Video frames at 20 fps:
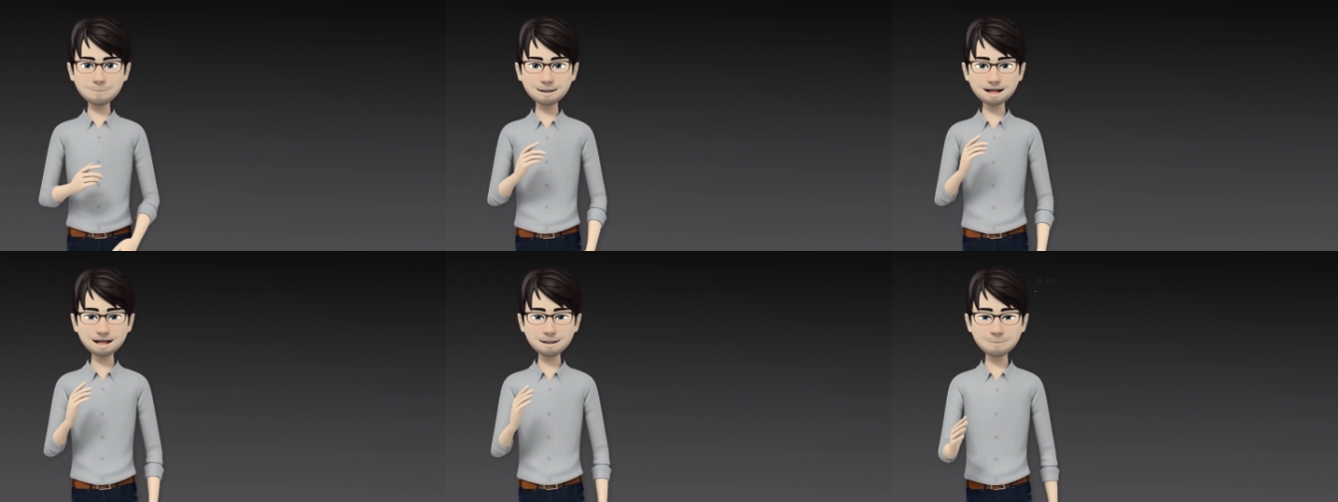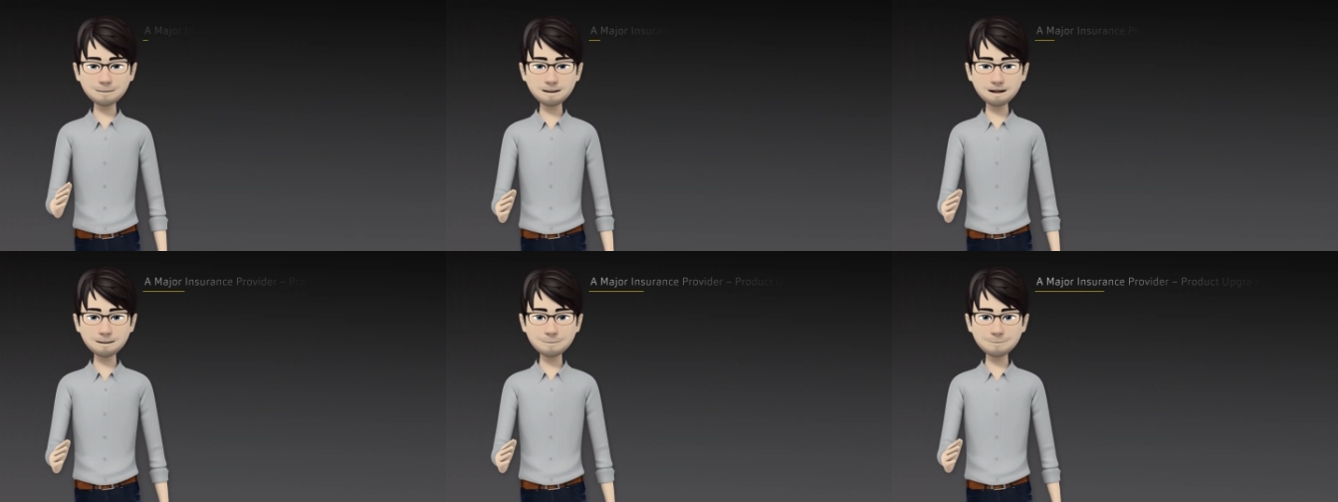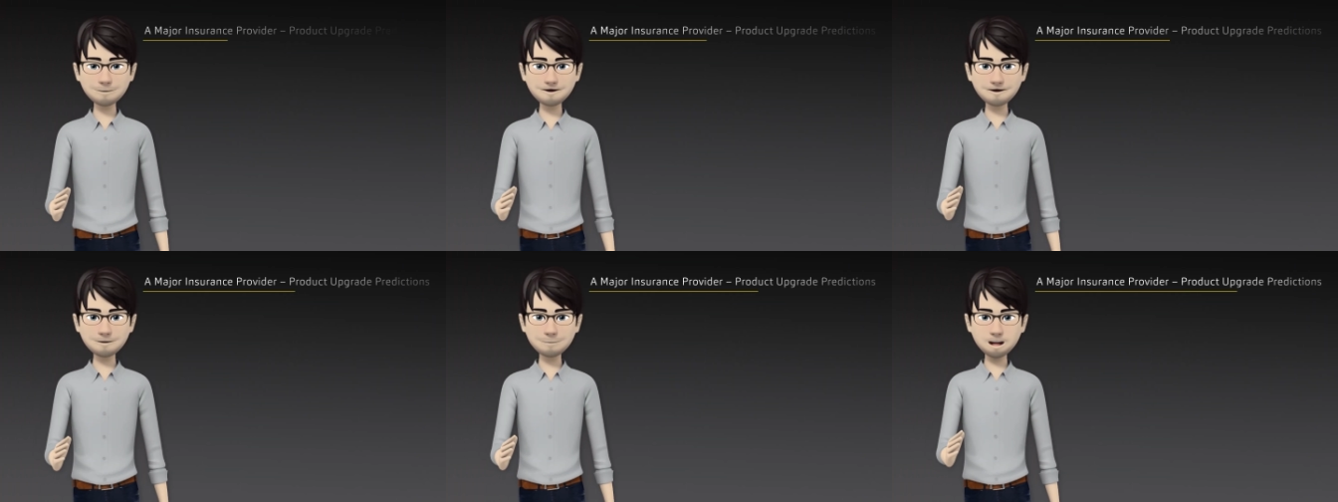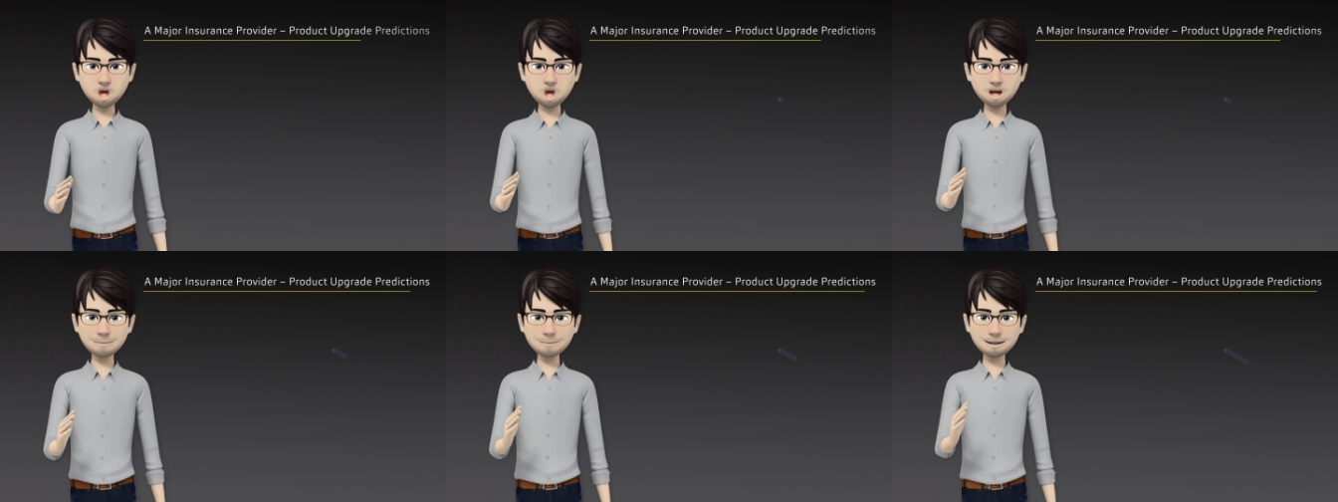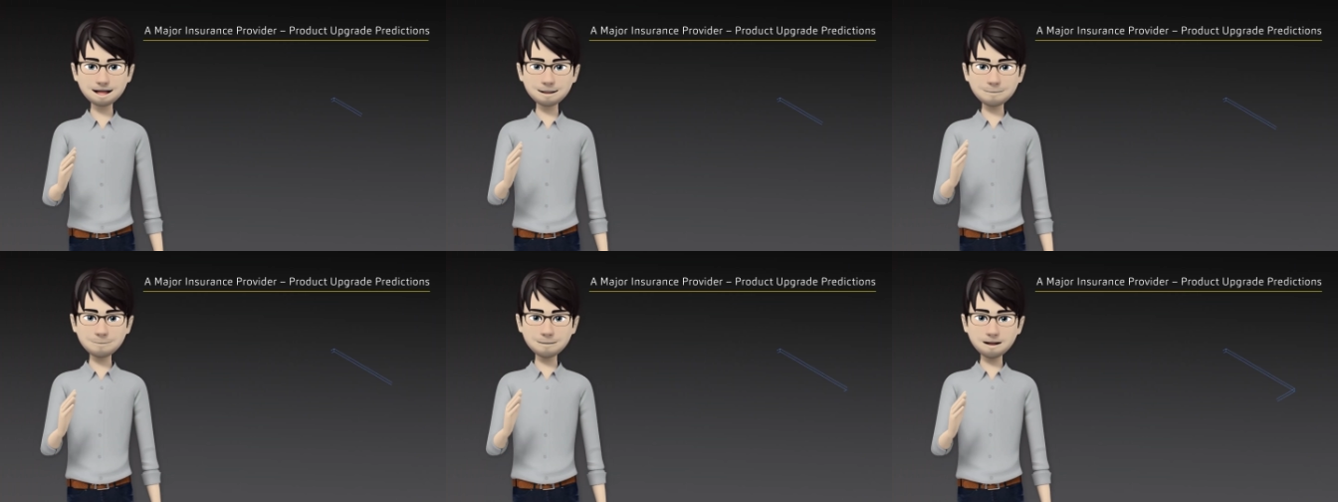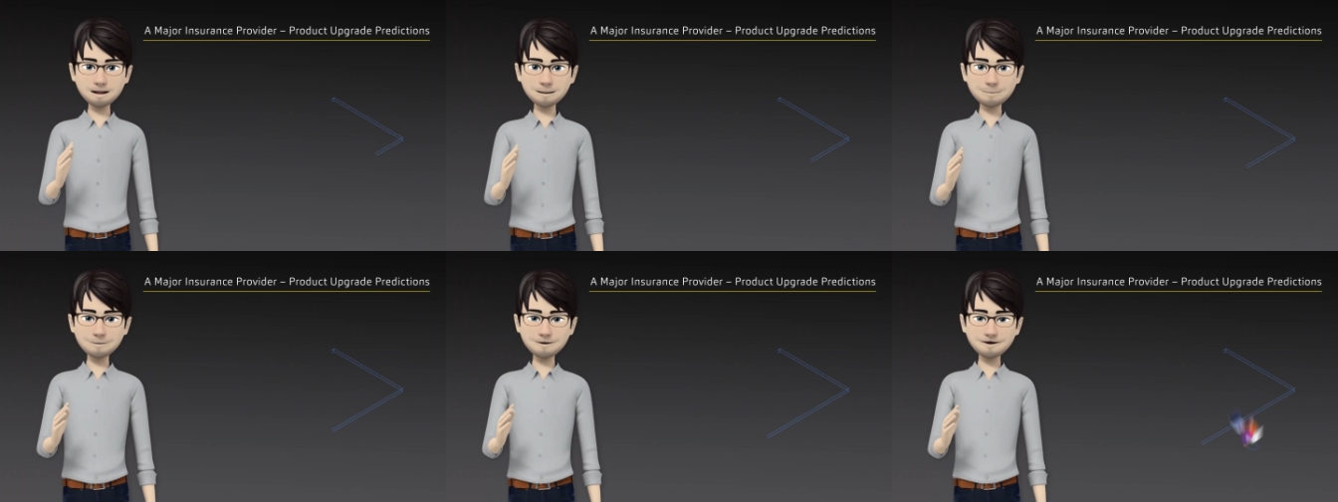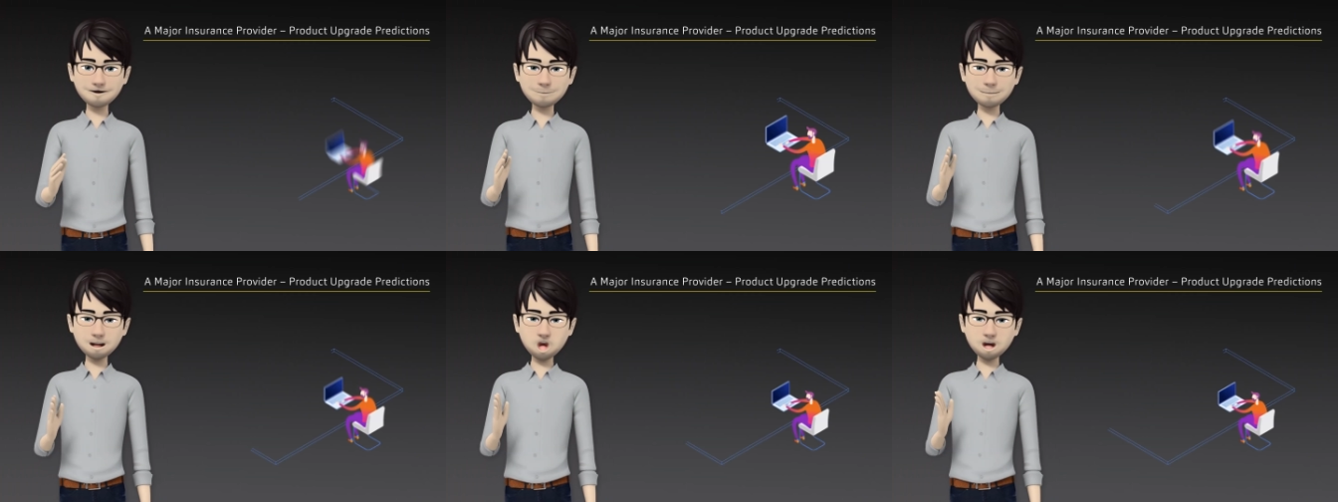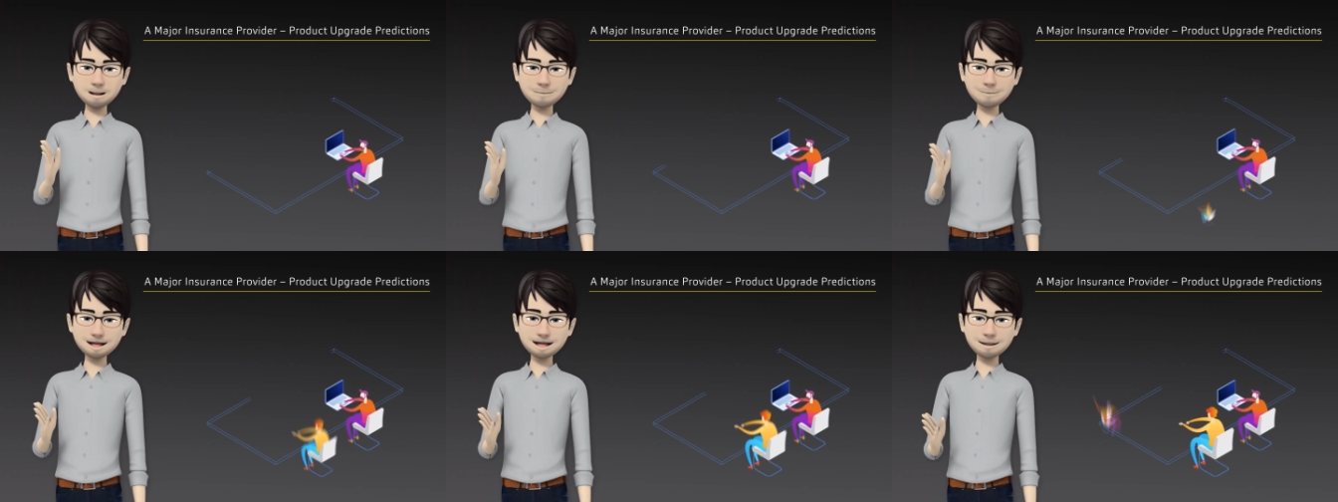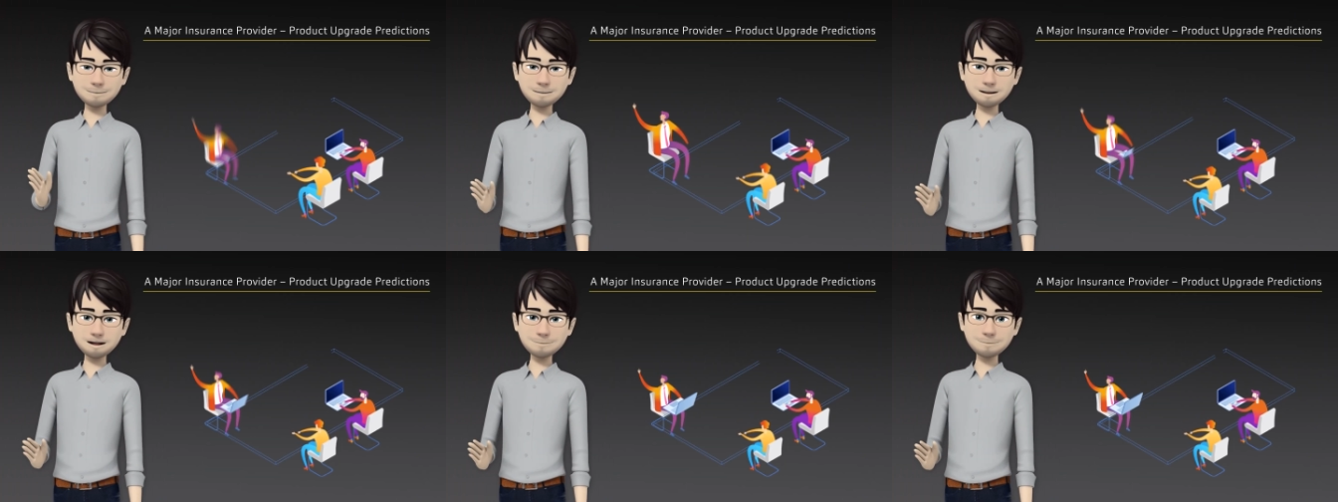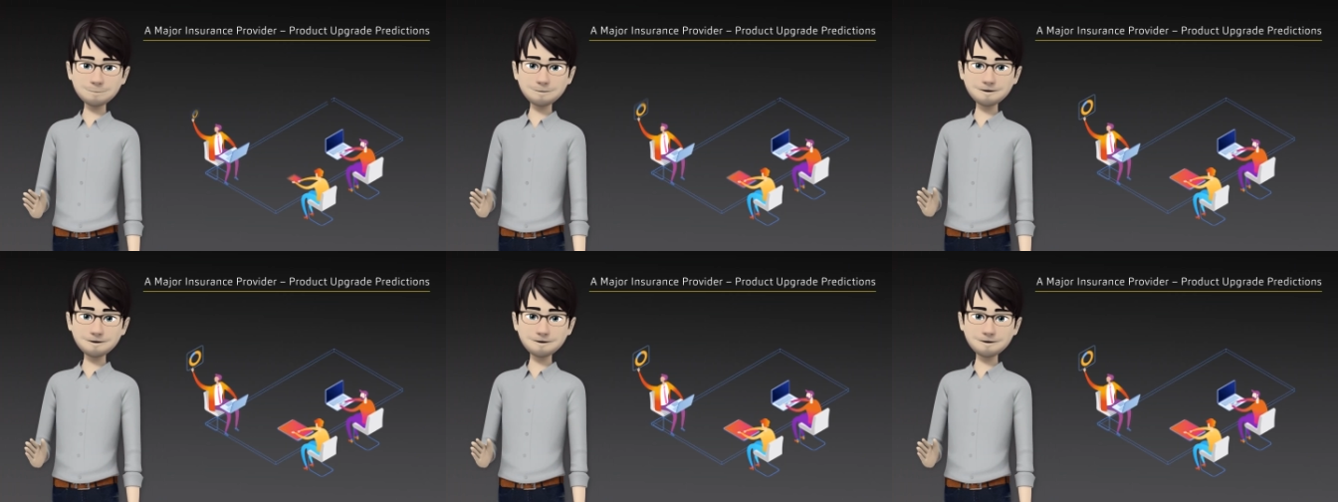We recently worked with a major insurance provider